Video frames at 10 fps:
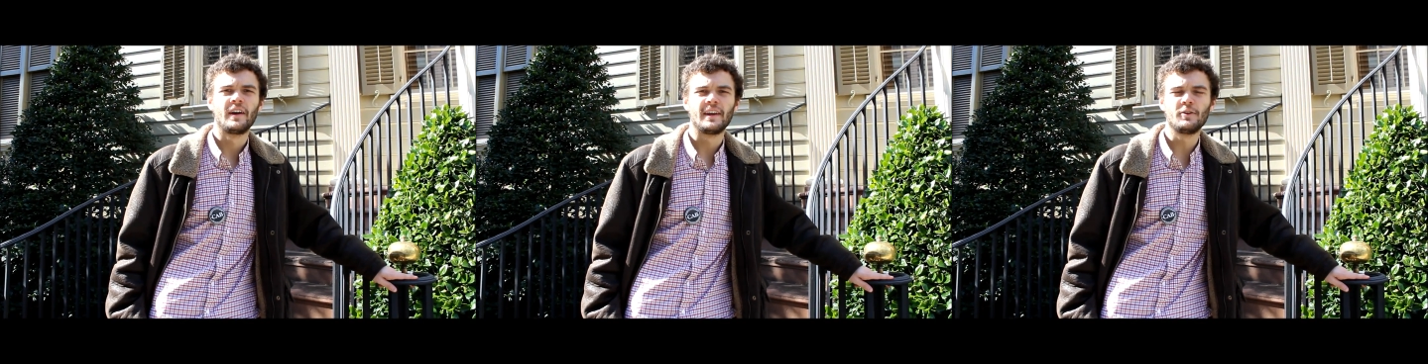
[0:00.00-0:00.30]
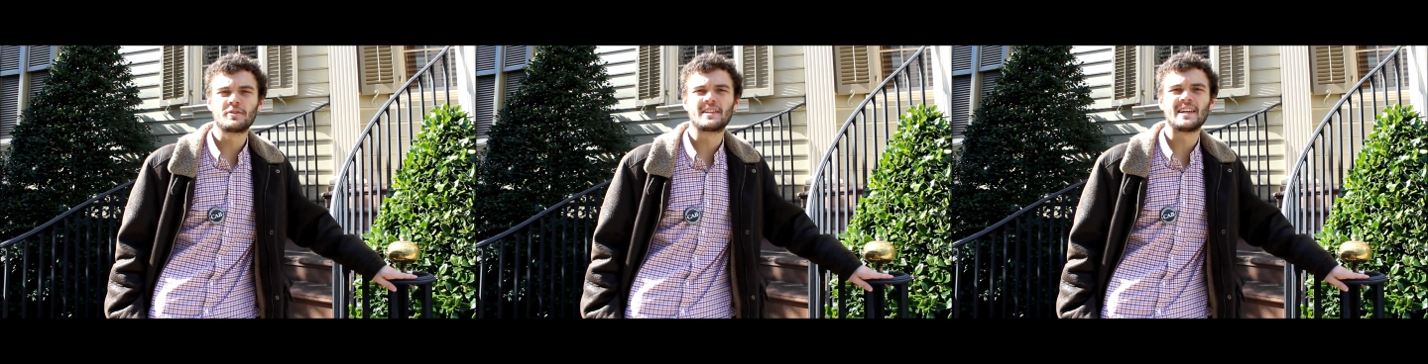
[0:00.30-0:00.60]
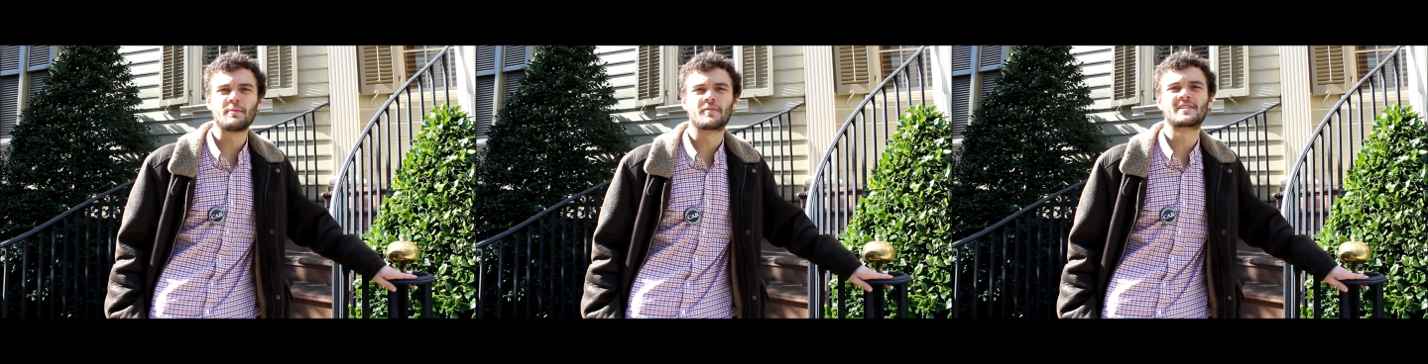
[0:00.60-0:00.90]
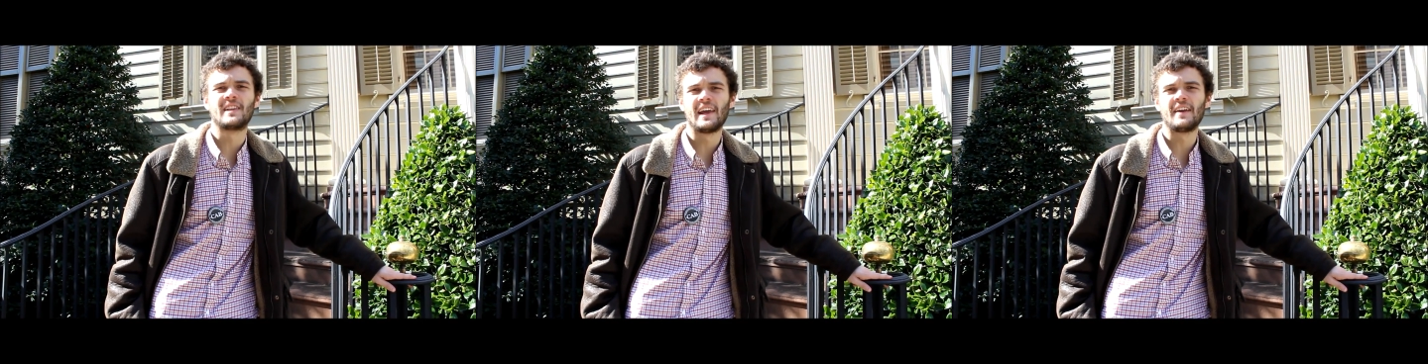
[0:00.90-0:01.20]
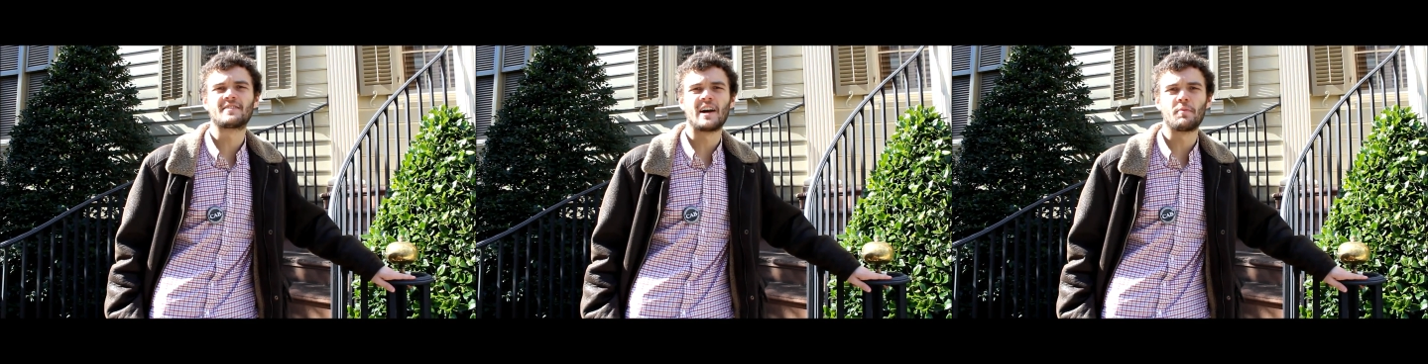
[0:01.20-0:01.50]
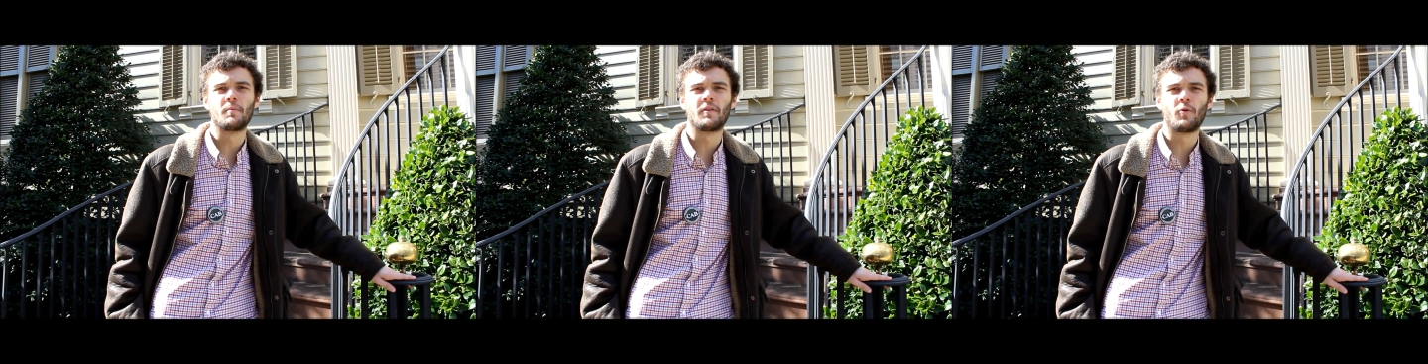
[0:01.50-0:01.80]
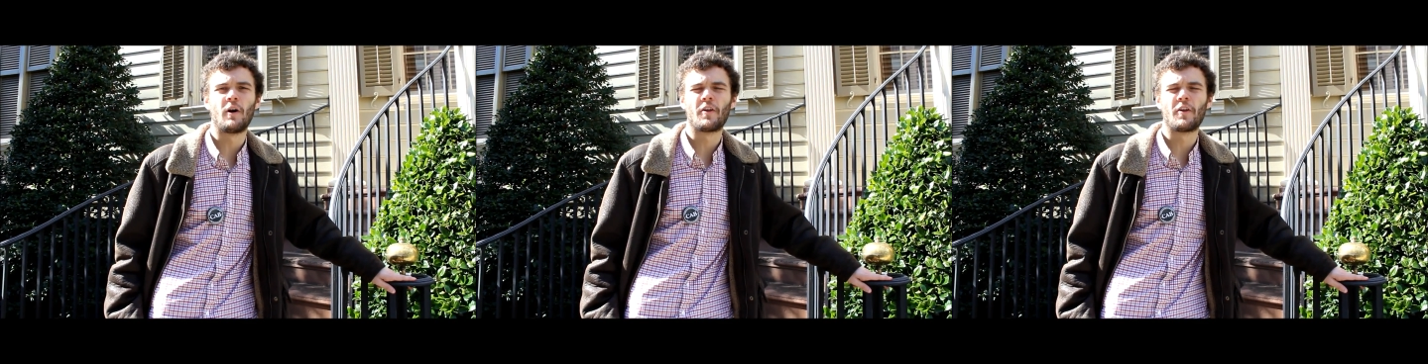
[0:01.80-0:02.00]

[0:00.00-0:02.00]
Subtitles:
He used a team of slaves to help him build the wall.